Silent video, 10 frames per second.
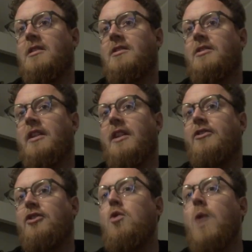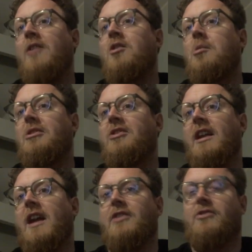That's
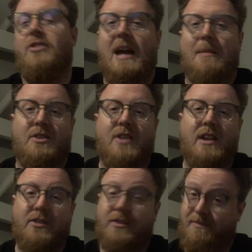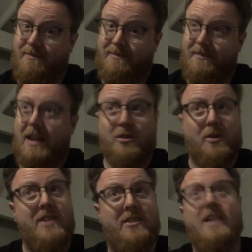200% extra damage. That's
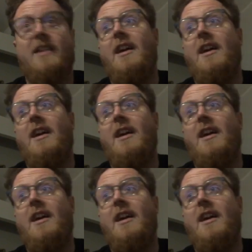crazy.